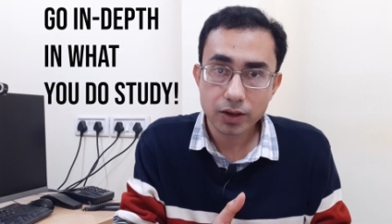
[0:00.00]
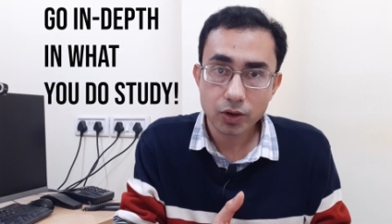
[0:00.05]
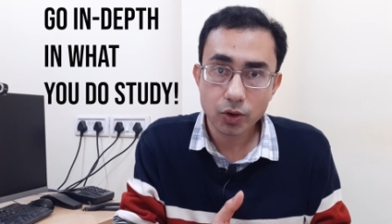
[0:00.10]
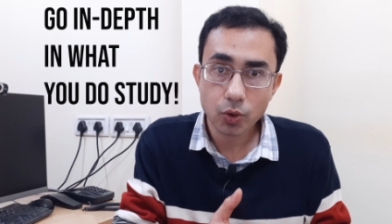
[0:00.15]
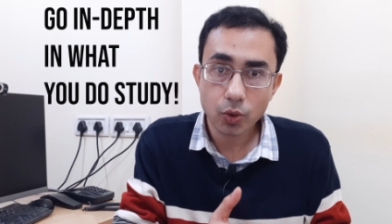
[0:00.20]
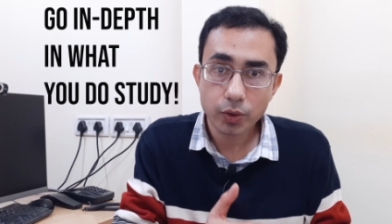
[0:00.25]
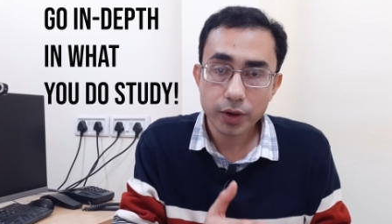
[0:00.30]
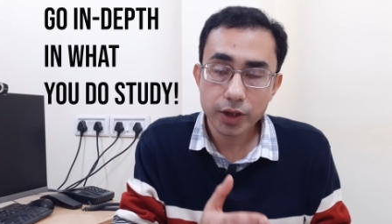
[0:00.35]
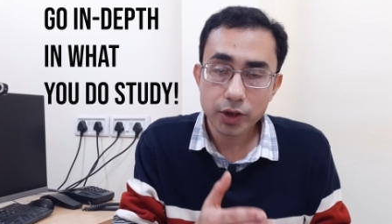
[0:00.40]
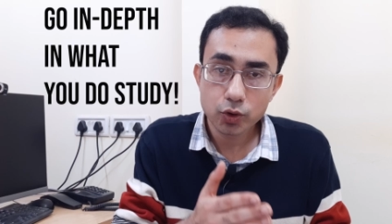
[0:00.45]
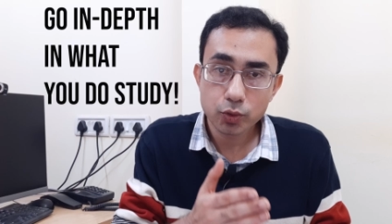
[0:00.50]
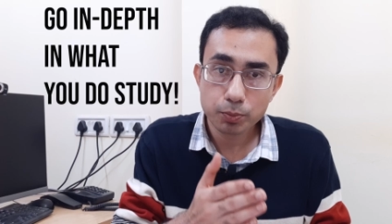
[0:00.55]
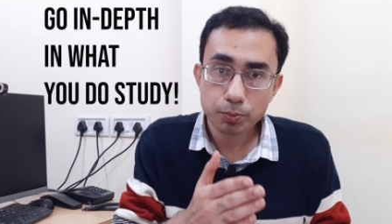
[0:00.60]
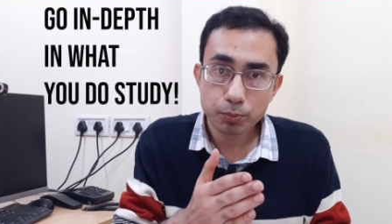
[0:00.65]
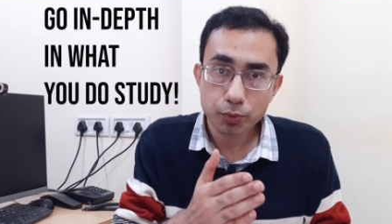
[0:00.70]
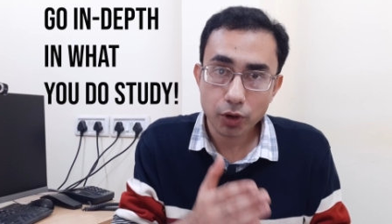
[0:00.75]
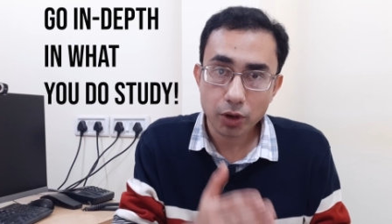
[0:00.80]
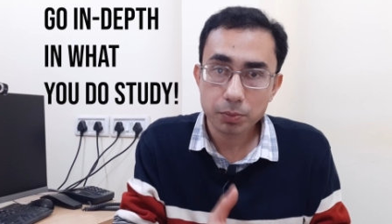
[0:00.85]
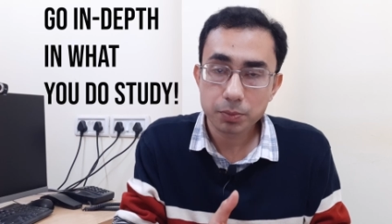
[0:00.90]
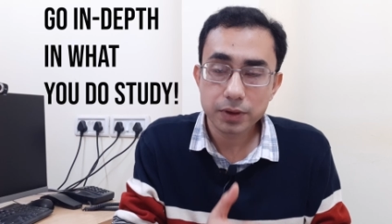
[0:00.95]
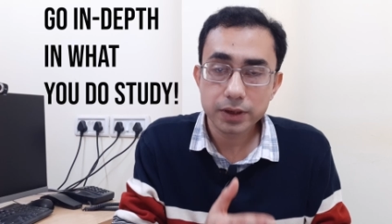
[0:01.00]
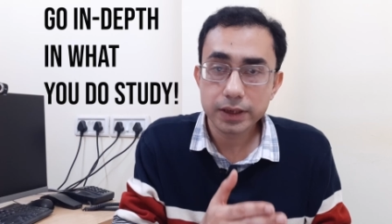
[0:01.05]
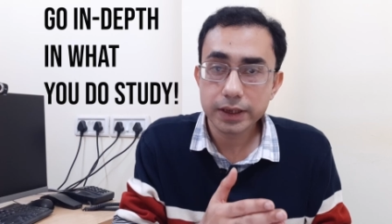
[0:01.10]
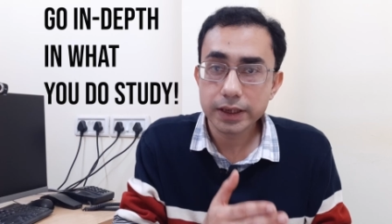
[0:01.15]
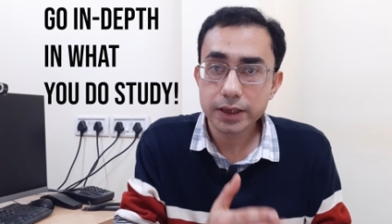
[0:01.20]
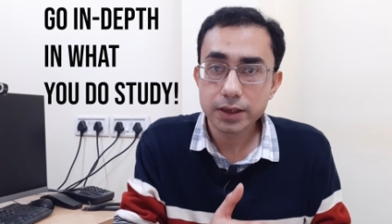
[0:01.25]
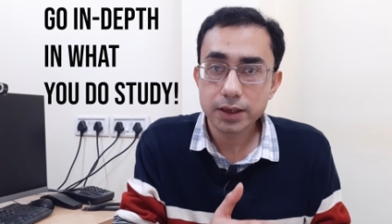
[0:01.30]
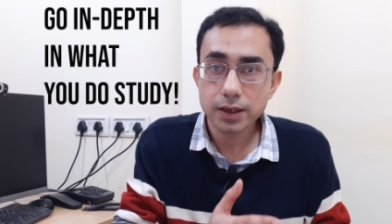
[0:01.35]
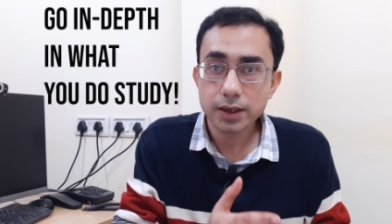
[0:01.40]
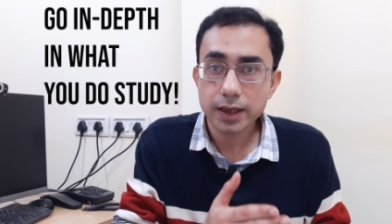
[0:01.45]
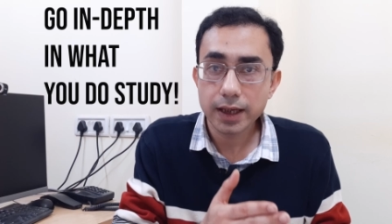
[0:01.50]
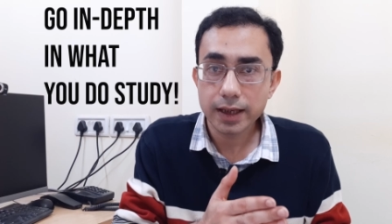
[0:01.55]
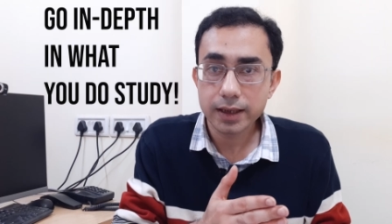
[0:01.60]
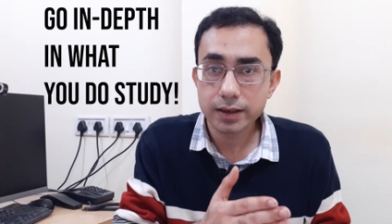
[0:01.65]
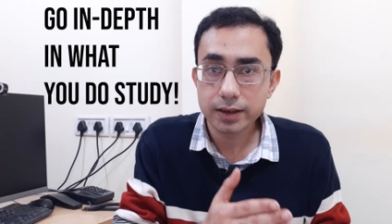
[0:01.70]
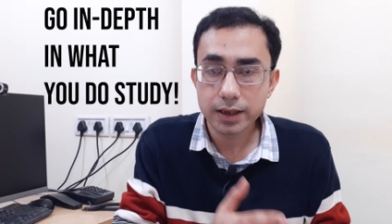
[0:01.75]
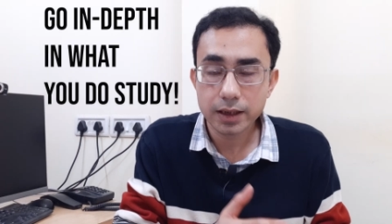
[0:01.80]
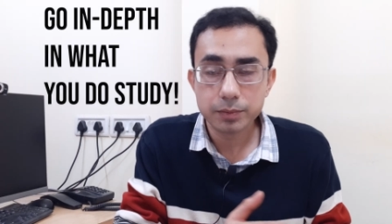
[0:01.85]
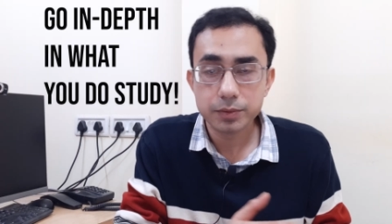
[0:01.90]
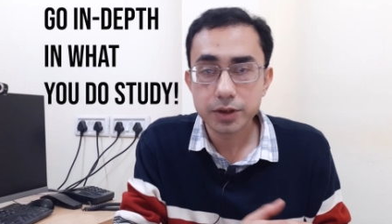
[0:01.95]
go into proper detail
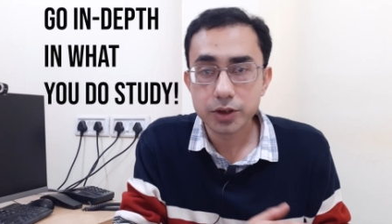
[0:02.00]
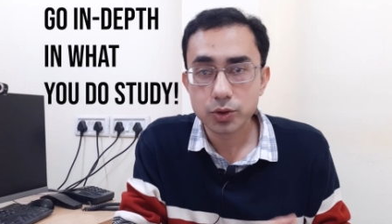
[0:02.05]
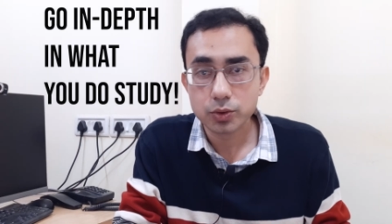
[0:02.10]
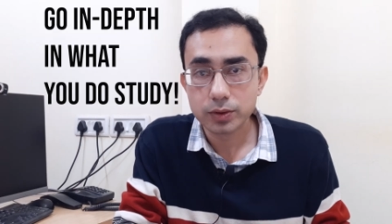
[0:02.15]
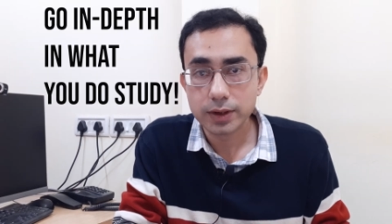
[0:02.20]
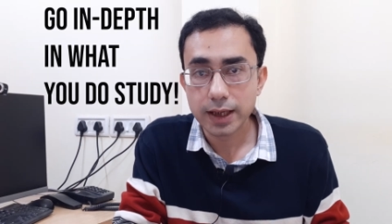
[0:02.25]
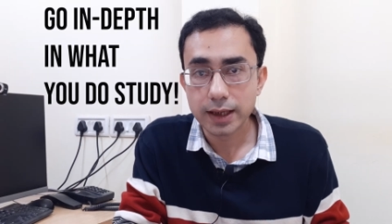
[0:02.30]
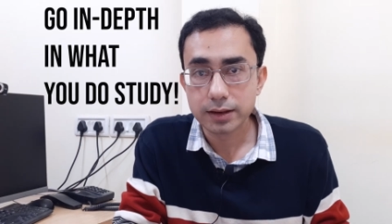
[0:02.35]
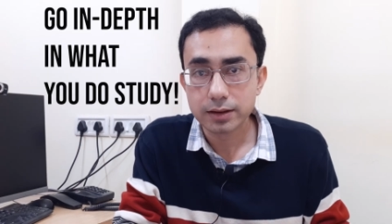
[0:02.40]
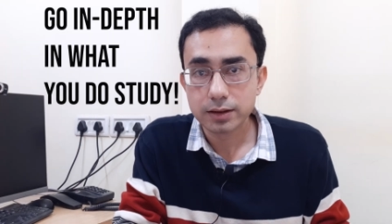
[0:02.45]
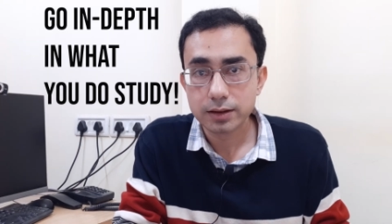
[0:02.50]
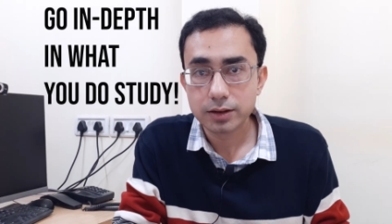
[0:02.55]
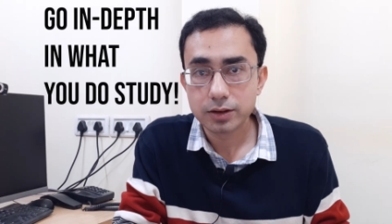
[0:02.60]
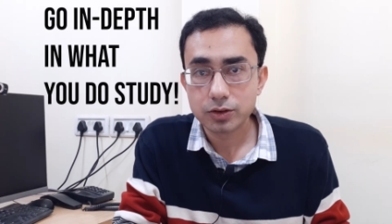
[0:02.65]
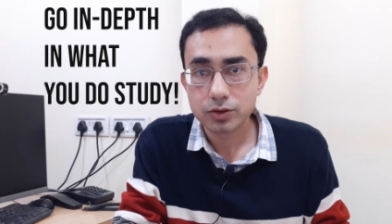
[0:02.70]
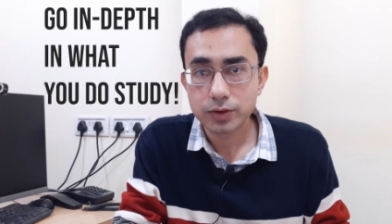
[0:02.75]
and depth into that.